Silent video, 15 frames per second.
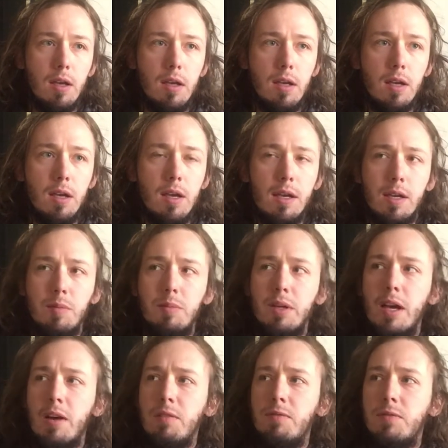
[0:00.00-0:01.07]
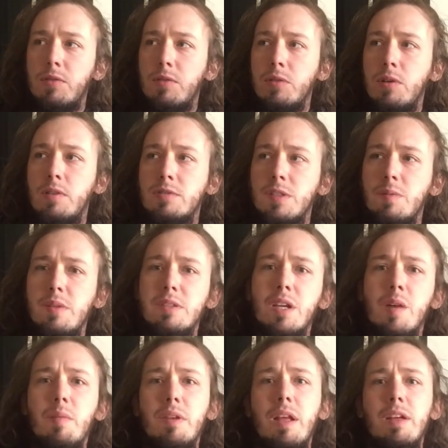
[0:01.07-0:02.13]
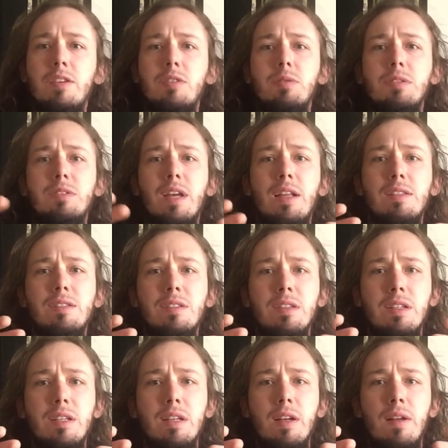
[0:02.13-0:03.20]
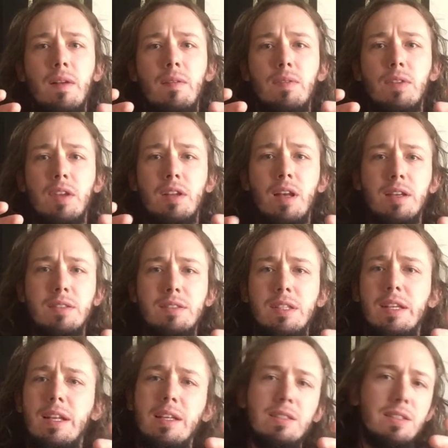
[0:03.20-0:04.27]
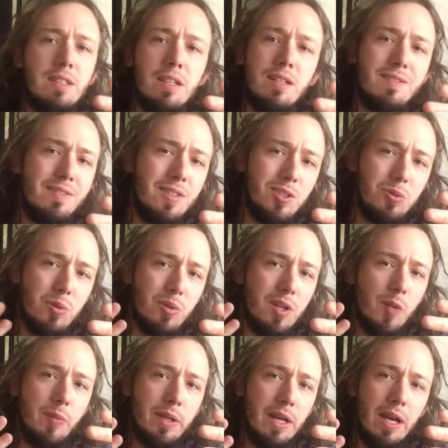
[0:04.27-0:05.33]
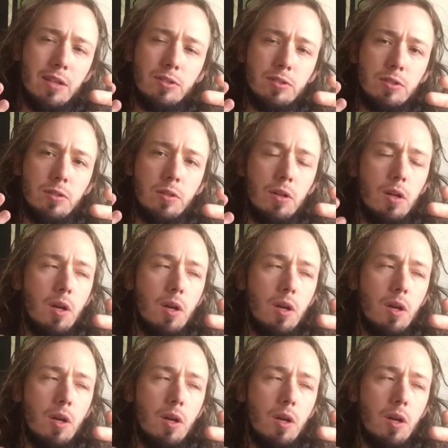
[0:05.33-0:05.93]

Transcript: It can be helpful if somebody's coming at you intensely to not see it as the individual coming at you,